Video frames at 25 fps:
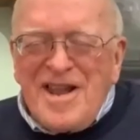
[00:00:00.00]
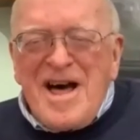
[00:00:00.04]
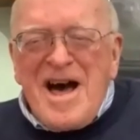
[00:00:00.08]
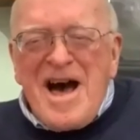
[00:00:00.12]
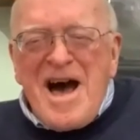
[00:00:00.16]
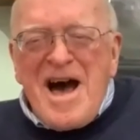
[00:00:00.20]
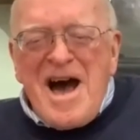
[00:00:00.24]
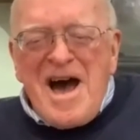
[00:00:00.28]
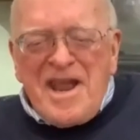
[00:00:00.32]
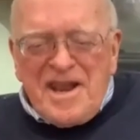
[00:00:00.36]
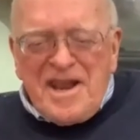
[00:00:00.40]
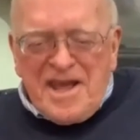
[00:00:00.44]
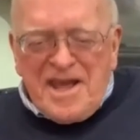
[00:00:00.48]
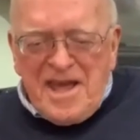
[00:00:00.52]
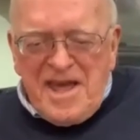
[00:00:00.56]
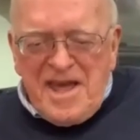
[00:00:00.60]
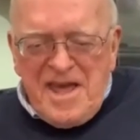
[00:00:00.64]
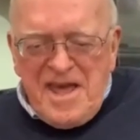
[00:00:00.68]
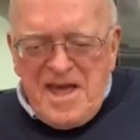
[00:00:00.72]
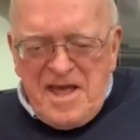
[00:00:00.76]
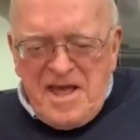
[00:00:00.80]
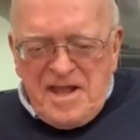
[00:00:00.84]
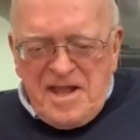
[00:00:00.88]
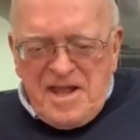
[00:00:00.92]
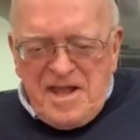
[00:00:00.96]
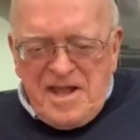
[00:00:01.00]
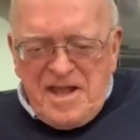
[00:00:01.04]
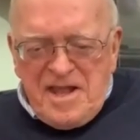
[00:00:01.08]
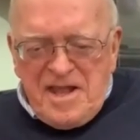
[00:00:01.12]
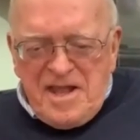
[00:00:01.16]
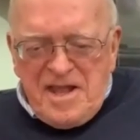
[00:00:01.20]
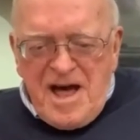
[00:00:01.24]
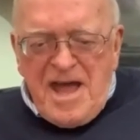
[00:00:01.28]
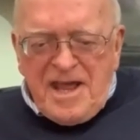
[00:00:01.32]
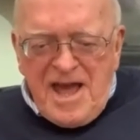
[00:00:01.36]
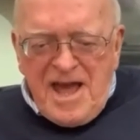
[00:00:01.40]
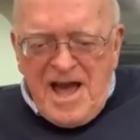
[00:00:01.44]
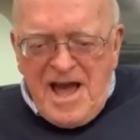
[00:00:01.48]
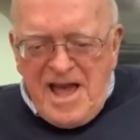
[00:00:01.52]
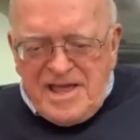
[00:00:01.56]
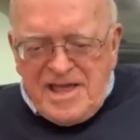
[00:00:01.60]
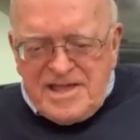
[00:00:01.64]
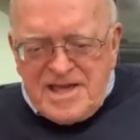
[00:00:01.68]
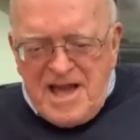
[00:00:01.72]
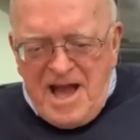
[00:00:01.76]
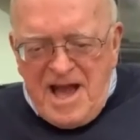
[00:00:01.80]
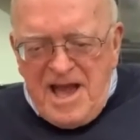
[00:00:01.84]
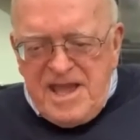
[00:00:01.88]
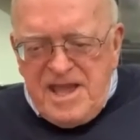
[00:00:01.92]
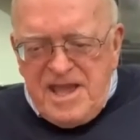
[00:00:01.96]
A lot of
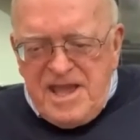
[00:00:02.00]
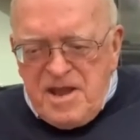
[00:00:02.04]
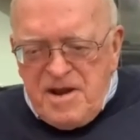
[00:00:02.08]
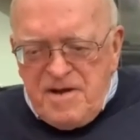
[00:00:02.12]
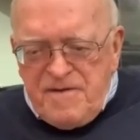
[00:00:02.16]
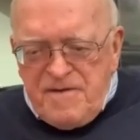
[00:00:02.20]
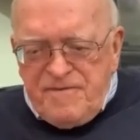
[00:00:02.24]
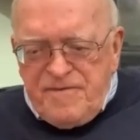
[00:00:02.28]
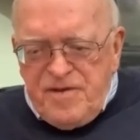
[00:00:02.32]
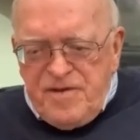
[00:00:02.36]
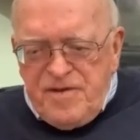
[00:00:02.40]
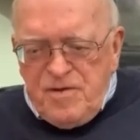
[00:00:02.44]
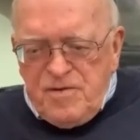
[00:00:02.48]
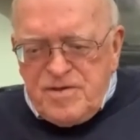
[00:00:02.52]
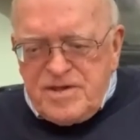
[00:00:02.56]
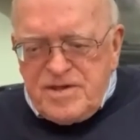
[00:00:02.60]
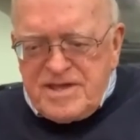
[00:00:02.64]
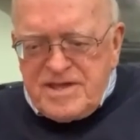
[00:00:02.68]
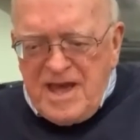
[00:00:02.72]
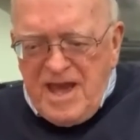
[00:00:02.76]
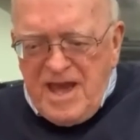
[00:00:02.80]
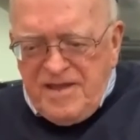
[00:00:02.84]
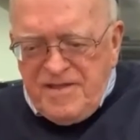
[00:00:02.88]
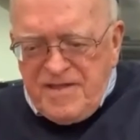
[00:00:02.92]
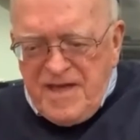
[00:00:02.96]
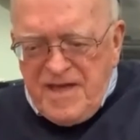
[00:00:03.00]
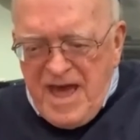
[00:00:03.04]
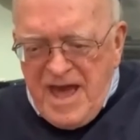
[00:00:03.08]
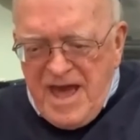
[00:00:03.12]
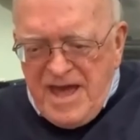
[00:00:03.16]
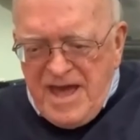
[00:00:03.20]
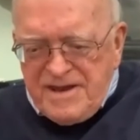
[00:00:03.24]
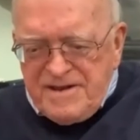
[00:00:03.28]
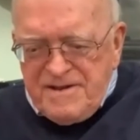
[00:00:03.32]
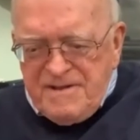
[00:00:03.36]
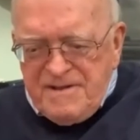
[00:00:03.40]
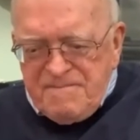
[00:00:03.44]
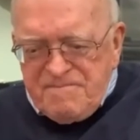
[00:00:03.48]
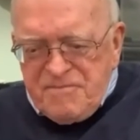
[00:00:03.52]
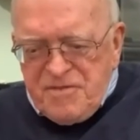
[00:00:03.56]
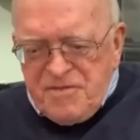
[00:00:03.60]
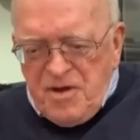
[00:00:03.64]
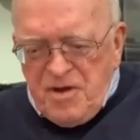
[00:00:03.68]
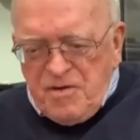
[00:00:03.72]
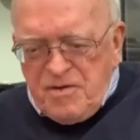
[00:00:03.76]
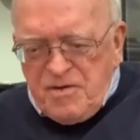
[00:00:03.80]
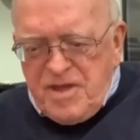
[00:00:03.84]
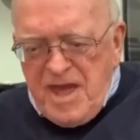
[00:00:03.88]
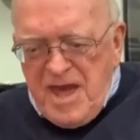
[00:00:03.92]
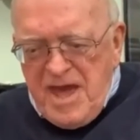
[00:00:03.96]
guys I interview say that.
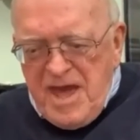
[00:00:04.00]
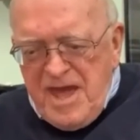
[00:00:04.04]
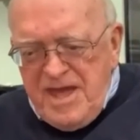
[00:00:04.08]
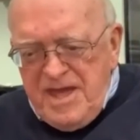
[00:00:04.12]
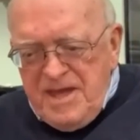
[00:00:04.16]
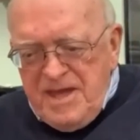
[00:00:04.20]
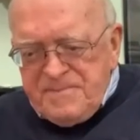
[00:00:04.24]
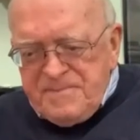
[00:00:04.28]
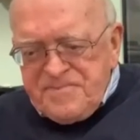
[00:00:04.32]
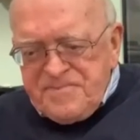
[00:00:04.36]
Okay.